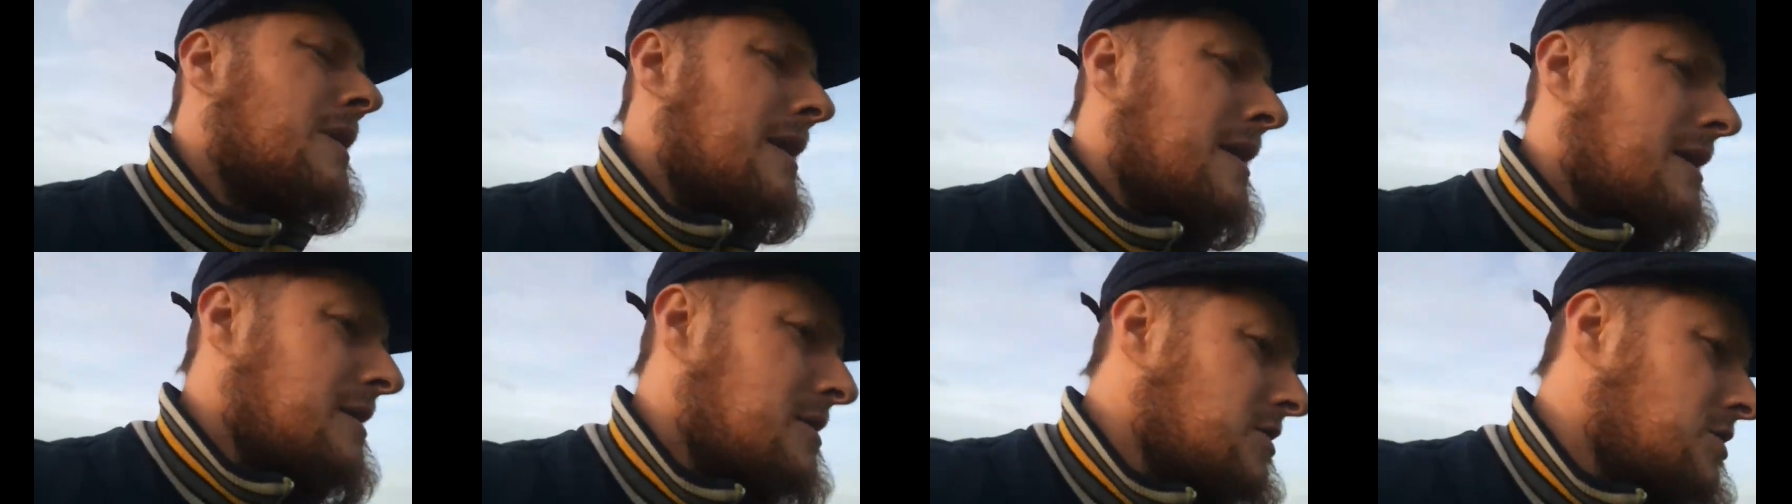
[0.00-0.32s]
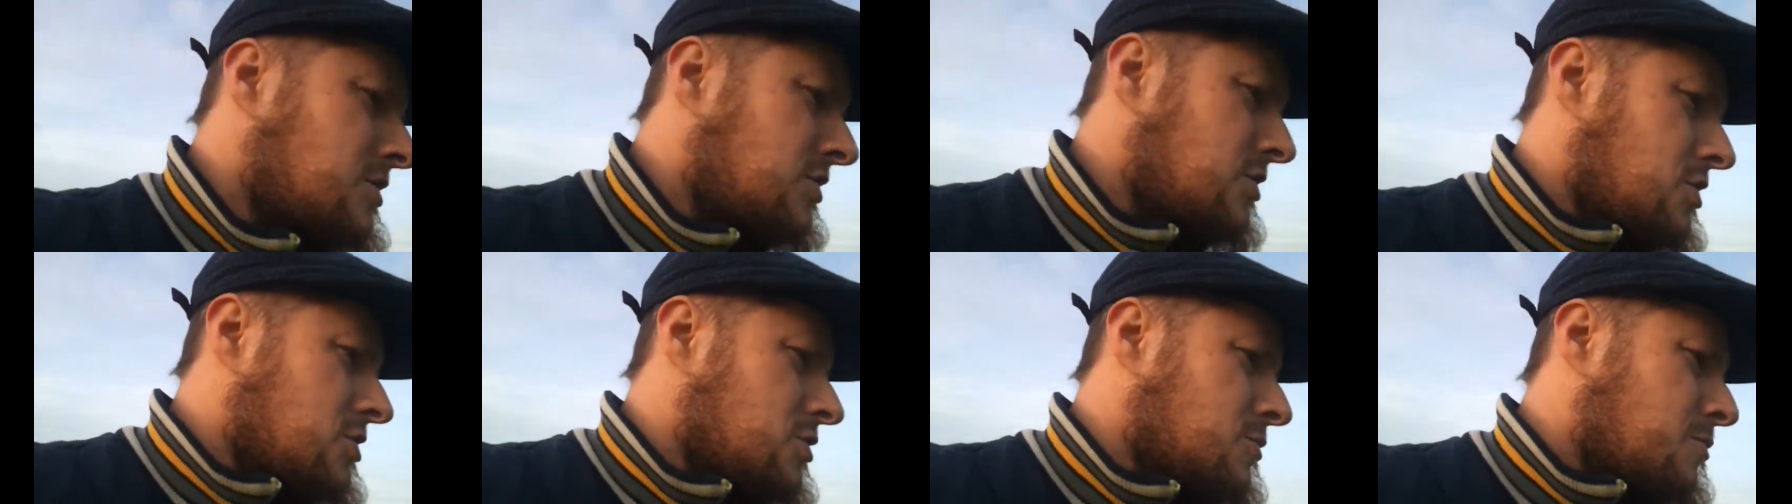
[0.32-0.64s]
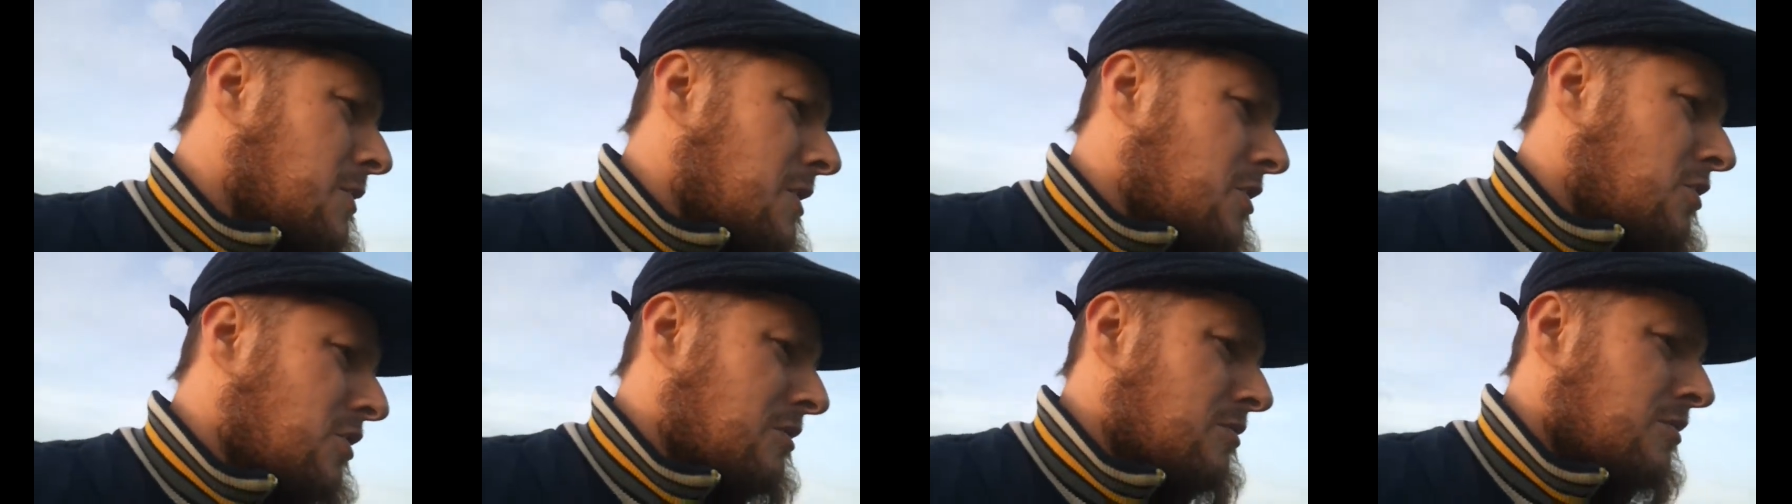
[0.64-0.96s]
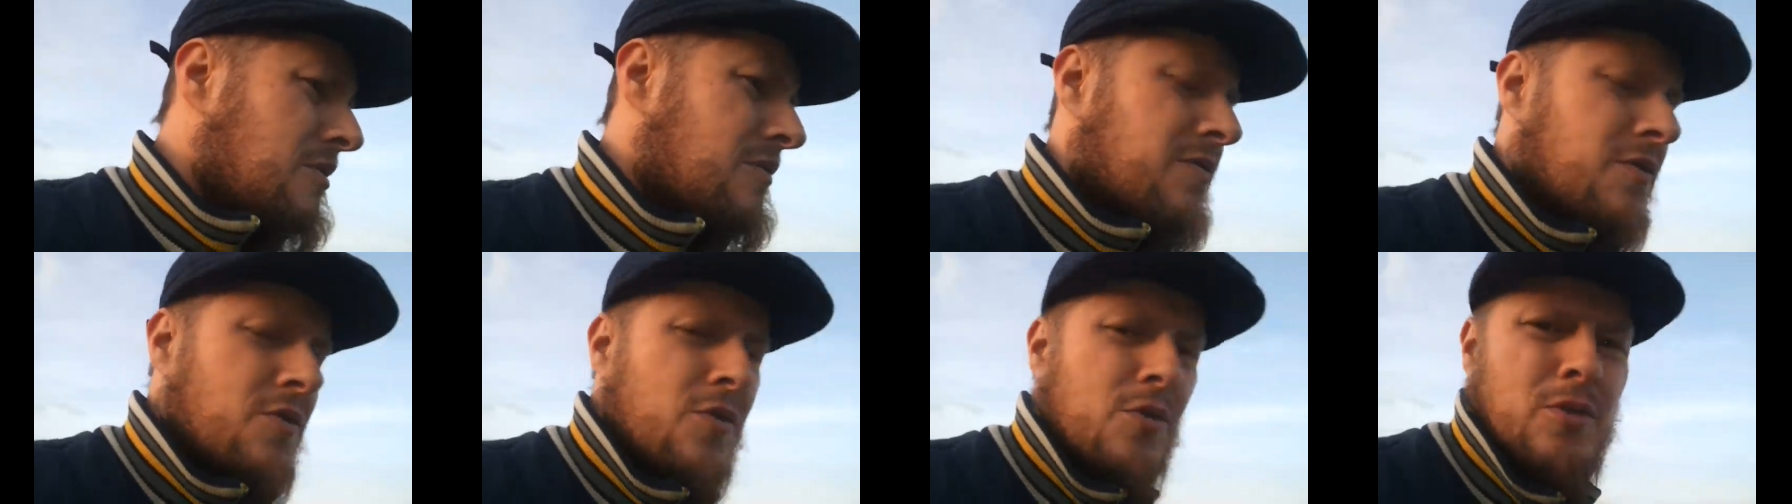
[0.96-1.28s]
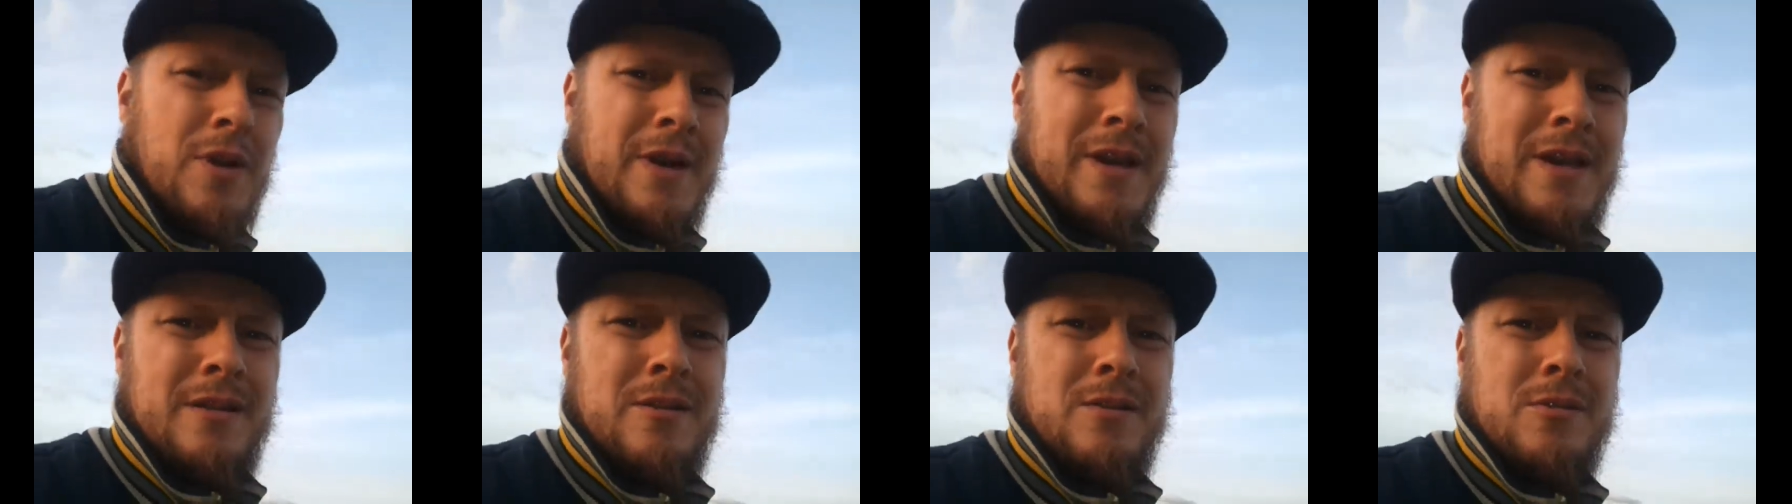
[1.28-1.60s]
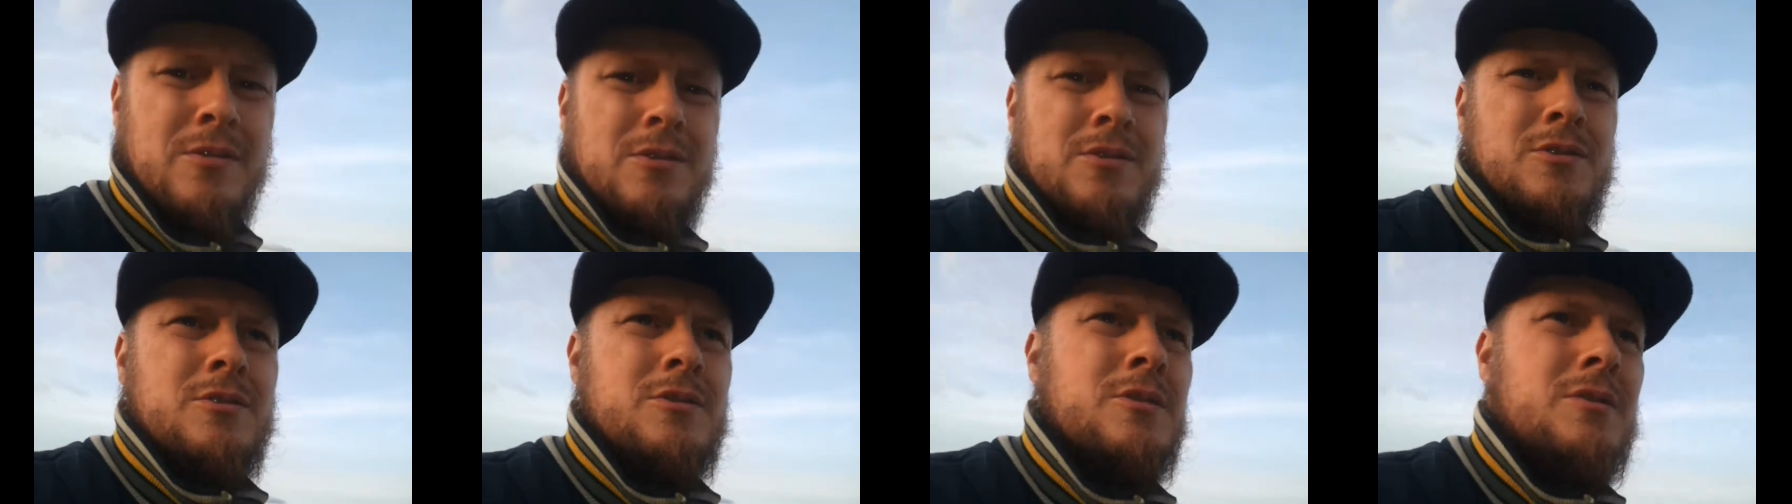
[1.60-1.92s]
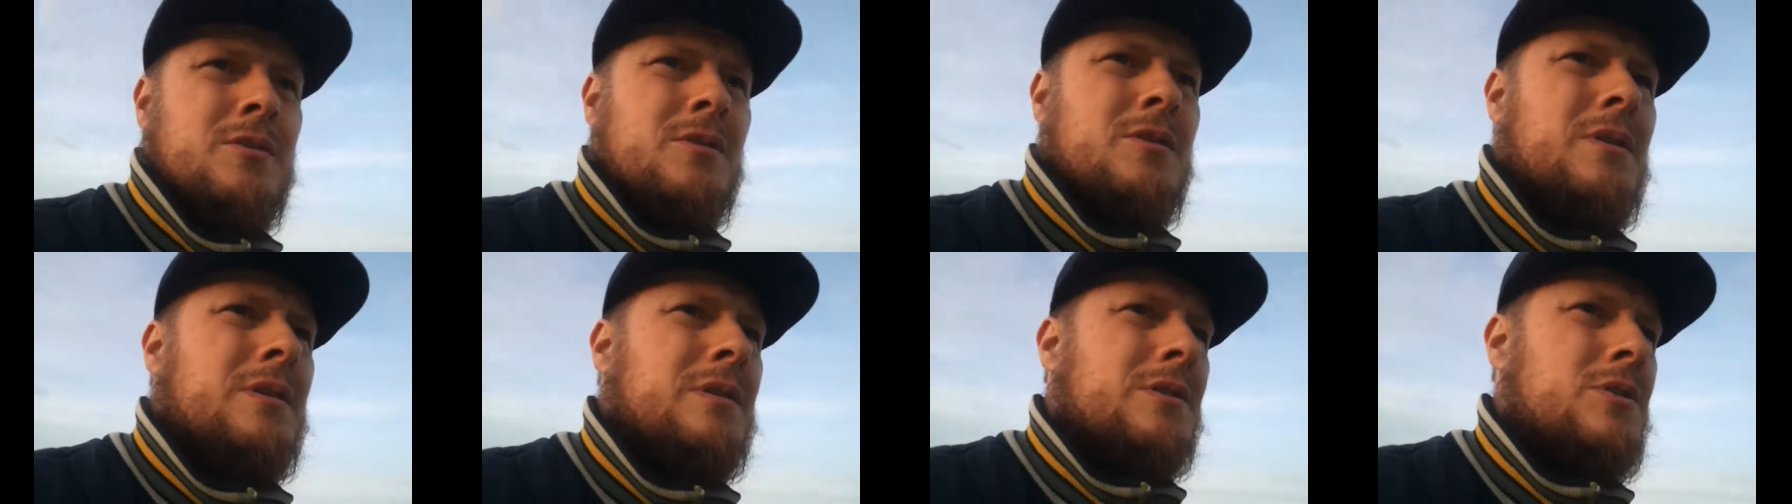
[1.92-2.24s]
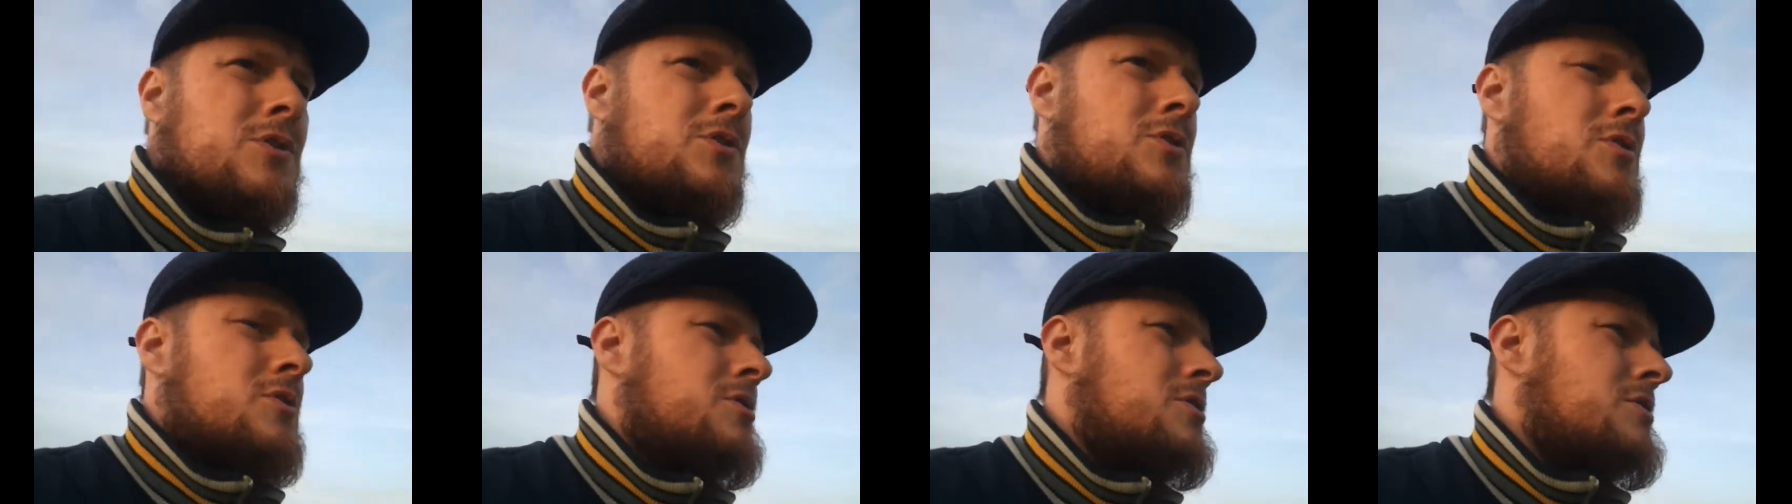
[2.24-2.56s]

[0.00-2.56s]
bowing before idols? It's just, uh,